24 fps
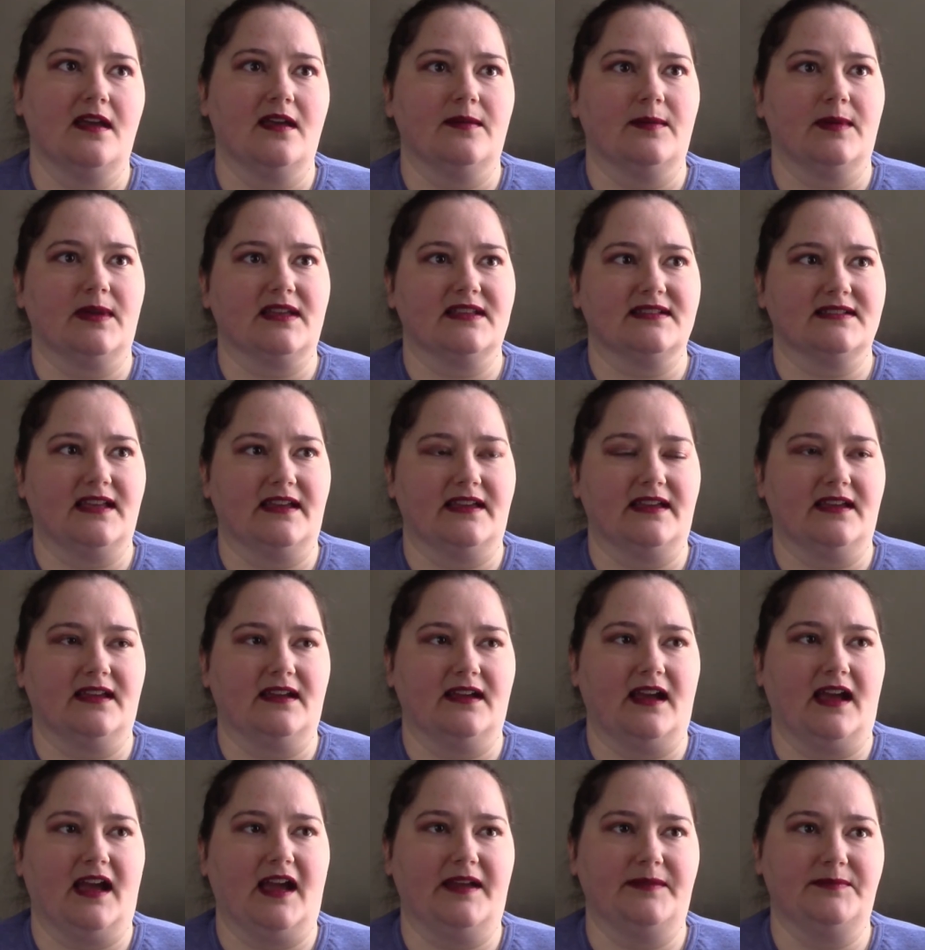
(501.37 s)
because
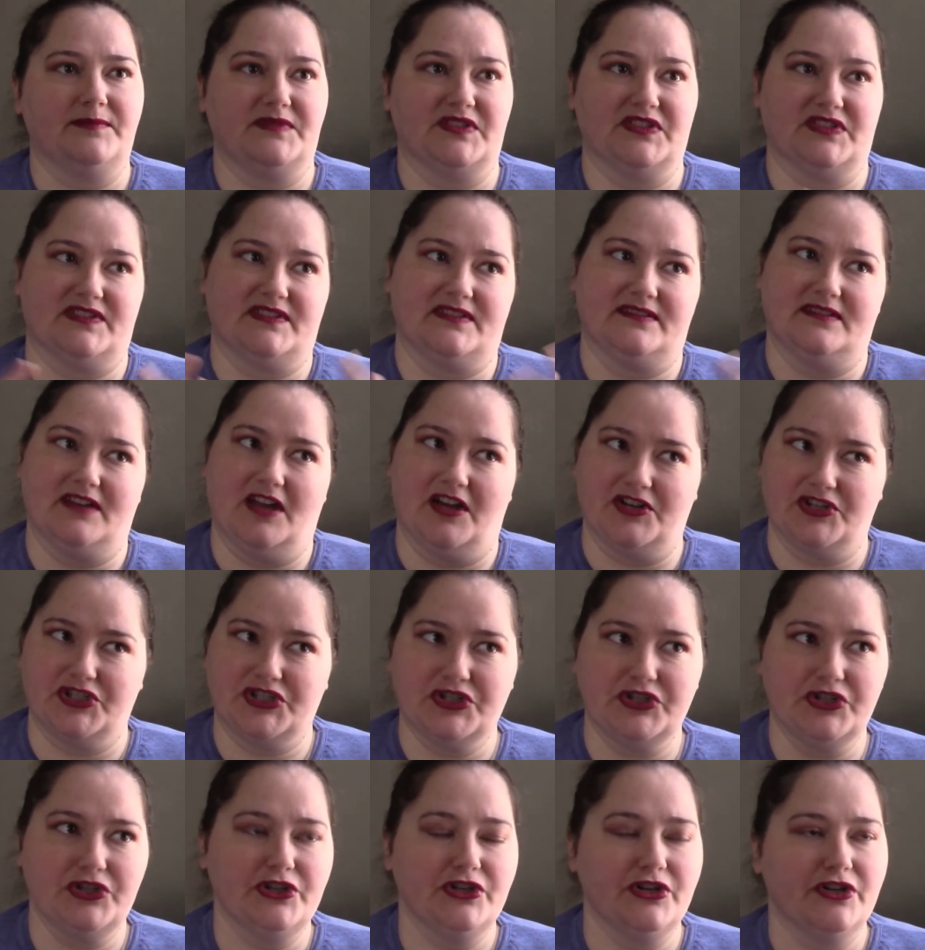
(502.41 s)
I'm just not
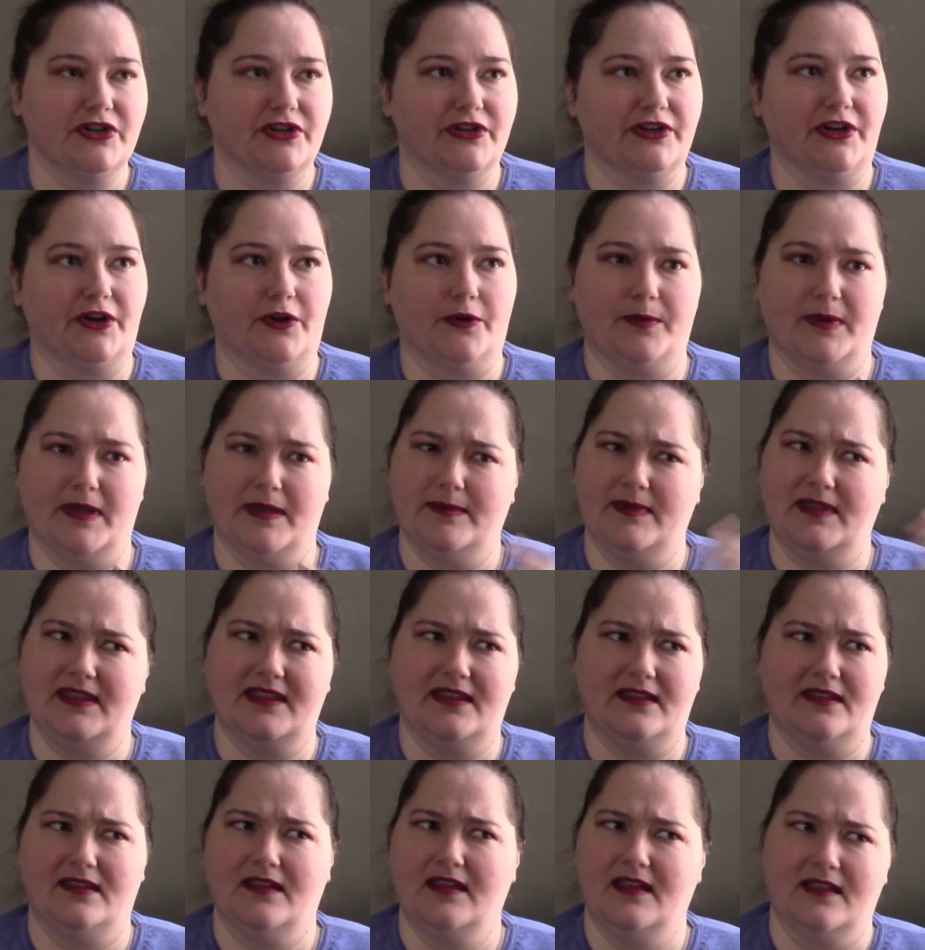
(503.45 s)
sure, you know,
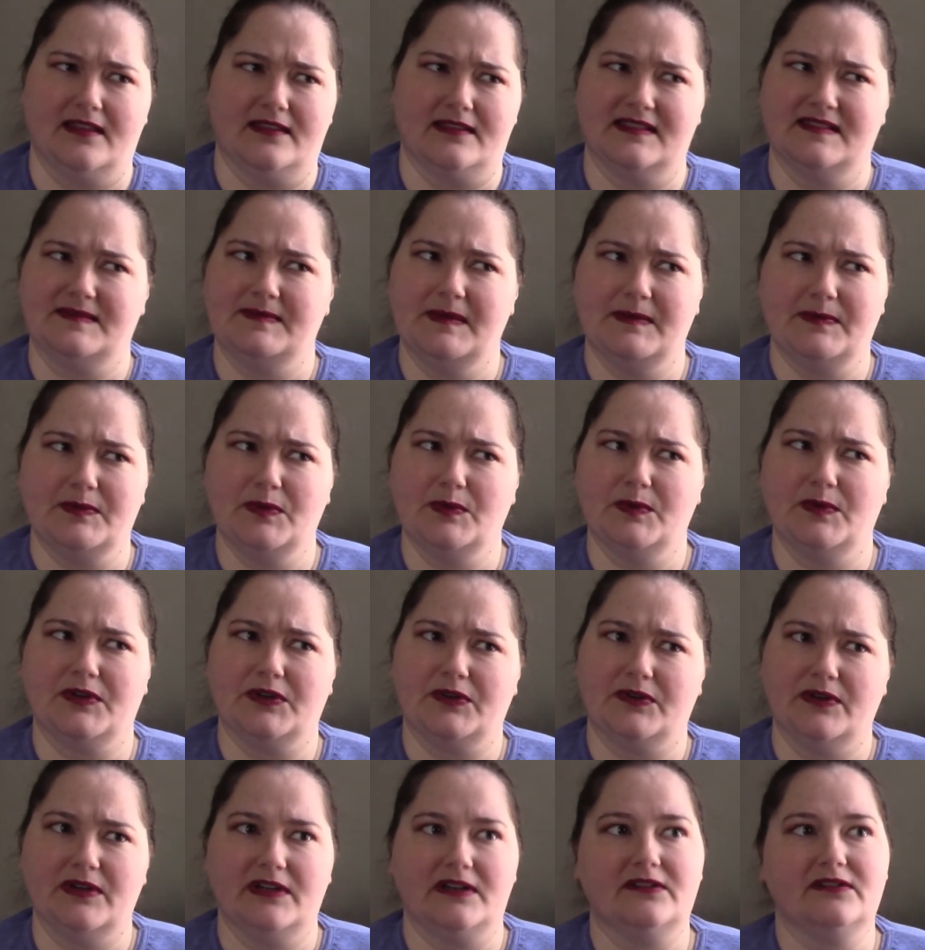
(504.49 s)
maybe these people
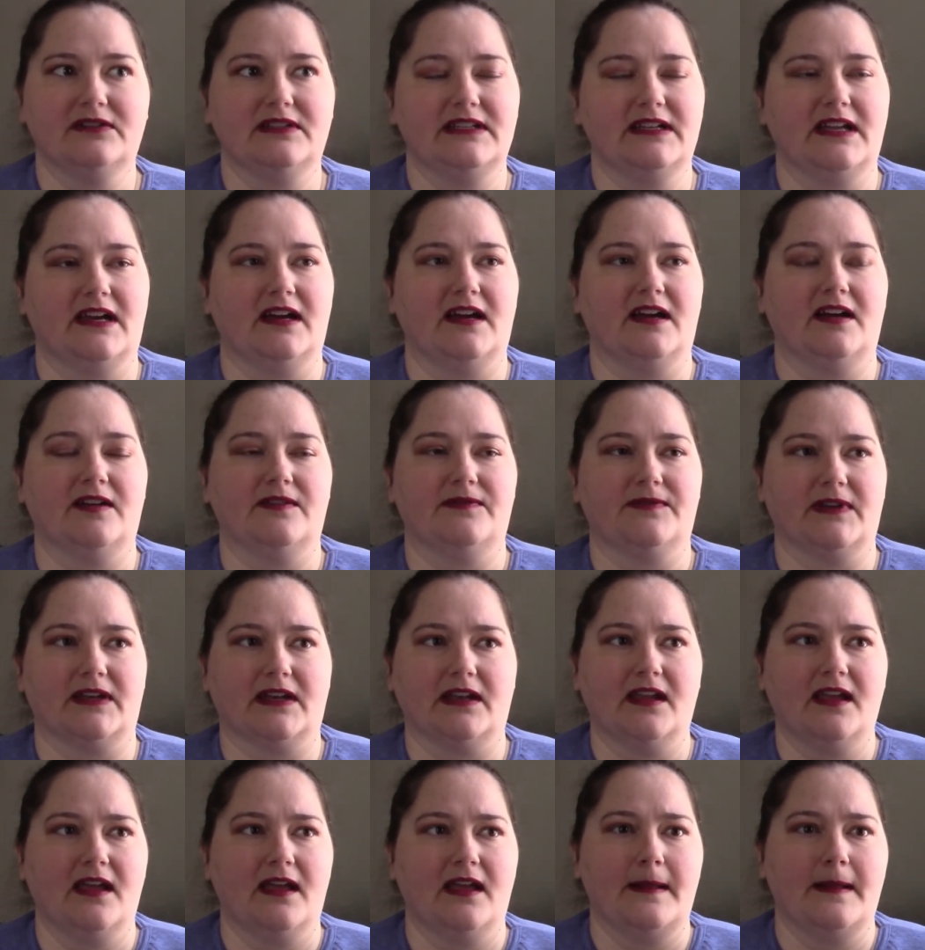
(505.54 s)
weren't critical enough, and